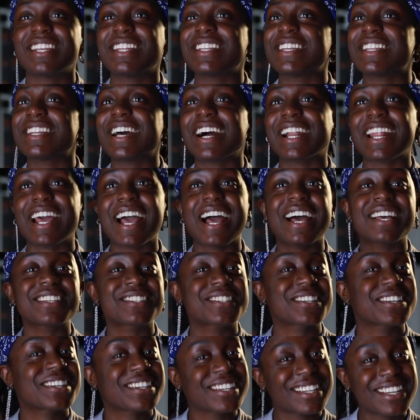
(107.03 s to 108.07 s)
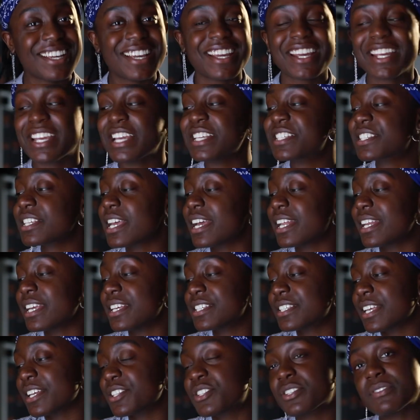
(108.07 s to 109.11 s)
He did not ask. He said,
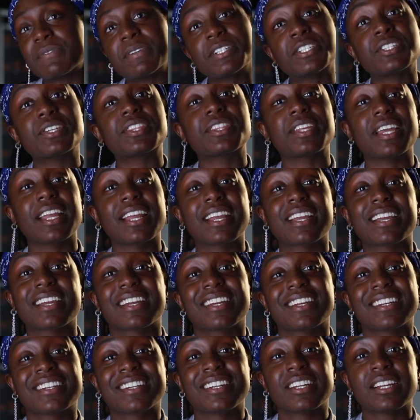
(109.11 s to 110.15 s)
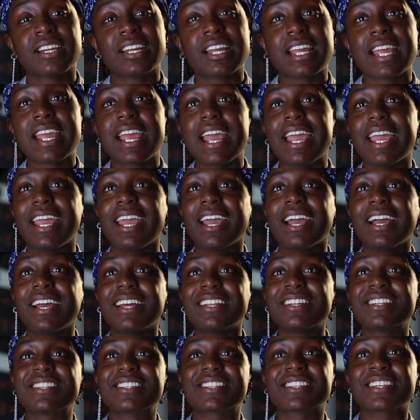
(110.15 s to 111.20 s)
so what'd you think?
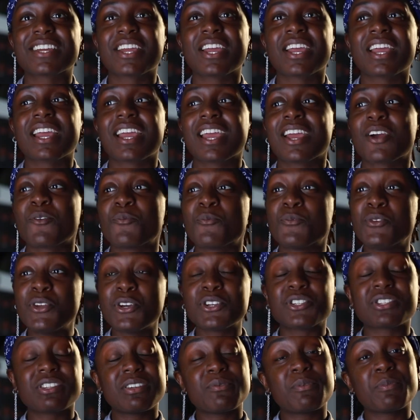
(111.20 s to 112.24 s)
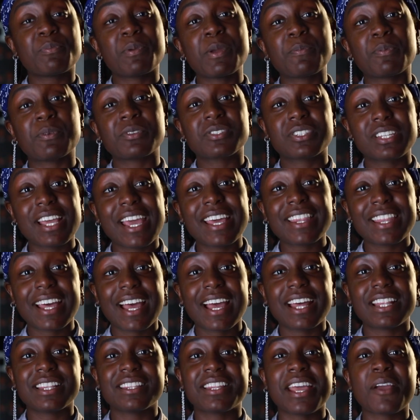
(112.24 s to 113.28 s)
And usually when people say
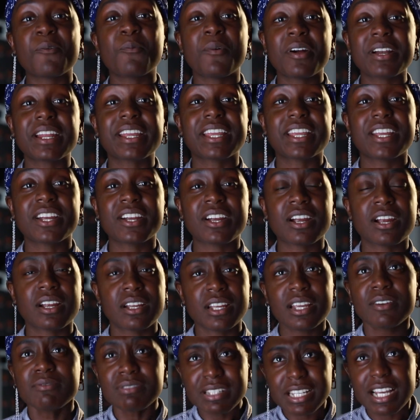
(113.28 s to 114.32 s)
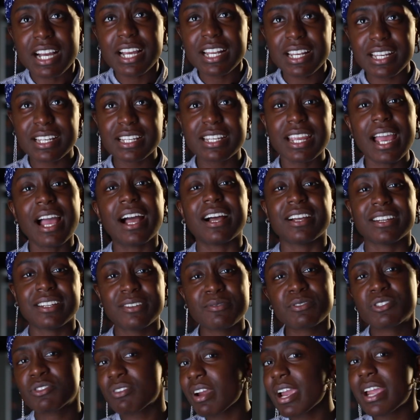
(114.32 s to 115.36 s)
that, they want to hear, it was good, yeah,
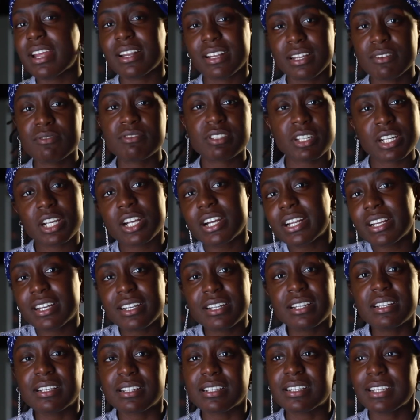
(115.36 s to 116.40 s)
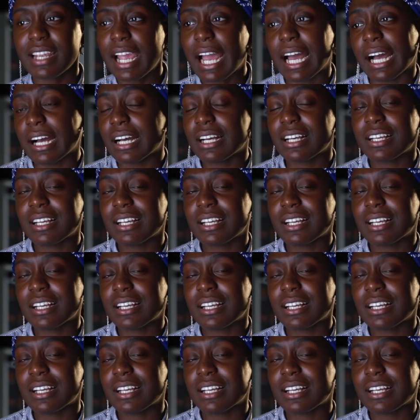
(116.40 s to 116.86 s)
it was great, it was a good, yeah.